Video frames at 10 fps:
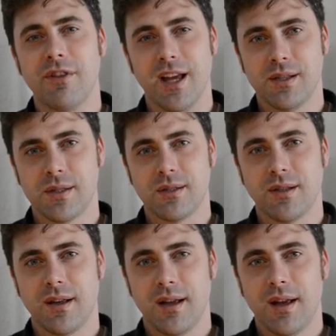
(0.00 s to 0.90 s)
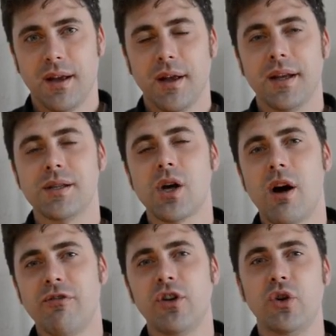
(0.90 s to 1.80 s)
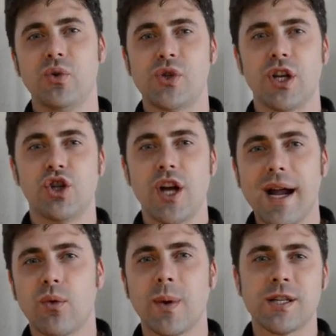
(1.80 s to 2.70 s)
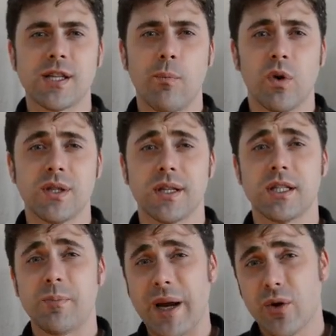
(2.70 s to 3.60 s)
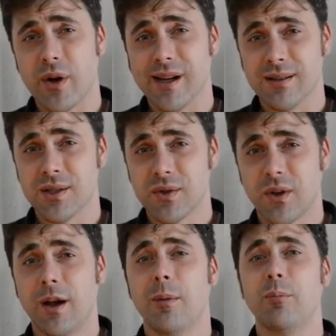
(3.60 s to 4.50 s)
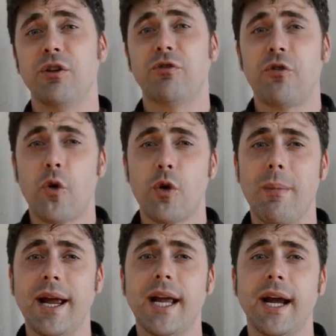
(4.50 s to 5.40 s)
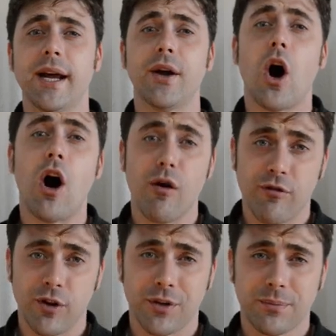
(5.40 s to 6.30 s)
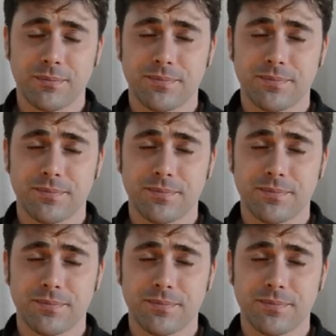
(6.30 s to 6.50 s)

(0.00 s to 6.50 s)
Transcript: of this, it is often used to check with someone's experience before making an offer.